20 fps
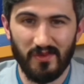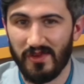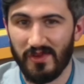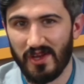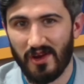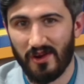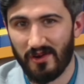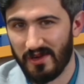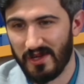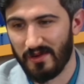Well,
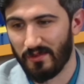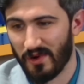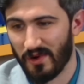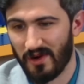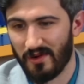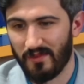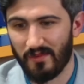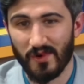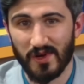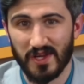they already
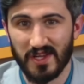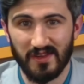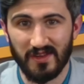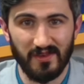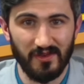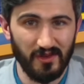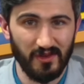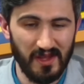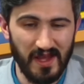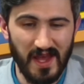were
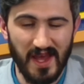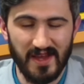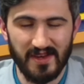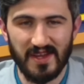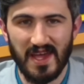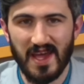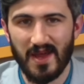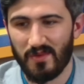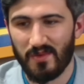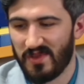working hand in
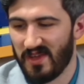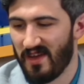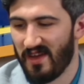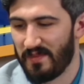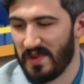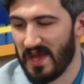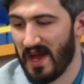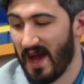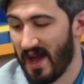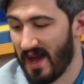hand with the
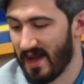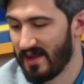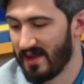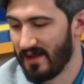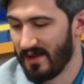FBI.